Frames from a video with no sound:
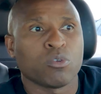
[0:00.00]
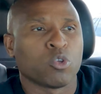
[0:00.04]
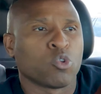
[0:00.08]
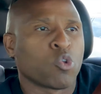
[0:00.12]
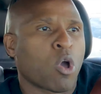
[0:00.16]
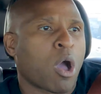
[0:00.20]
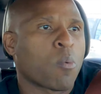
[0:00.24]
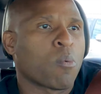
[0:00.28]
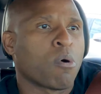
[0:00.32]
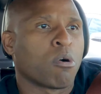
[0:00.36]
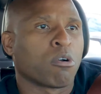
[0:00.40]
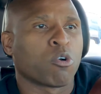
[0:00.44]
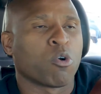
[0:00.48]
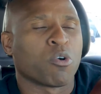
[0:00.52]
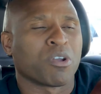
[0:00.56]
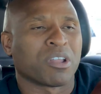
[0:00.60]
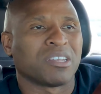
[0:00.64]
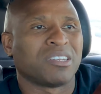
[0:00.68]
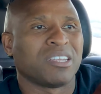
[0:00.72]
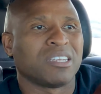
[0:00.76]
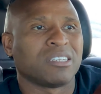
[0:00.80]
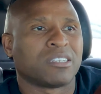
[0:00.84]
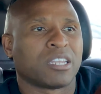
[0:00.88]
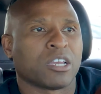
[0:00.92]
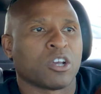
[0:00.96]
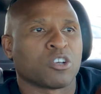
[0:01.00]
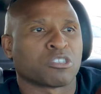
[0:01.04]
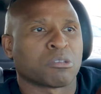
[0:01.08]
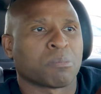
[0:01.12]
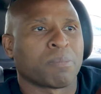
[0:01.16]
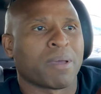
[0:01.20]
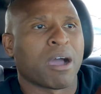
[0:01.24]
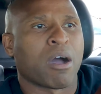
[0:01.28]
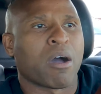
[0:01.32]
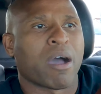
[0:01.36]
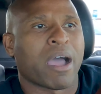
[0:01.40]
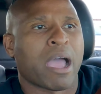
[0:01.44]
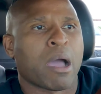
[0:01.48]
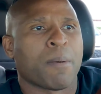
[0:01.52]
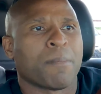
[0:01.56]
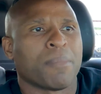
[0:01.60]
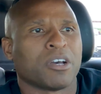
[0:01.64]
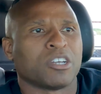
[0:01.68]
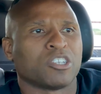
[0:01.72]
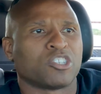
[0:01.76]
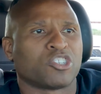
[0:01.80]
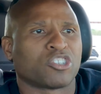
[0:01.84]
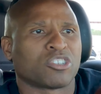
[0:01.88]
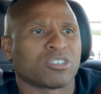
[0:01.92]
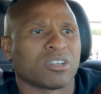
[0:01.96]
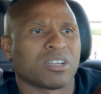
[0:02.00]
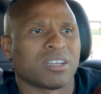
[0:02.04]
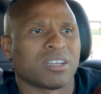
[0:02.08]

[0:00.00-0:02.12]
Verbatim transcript: You know, I won't go into details about how much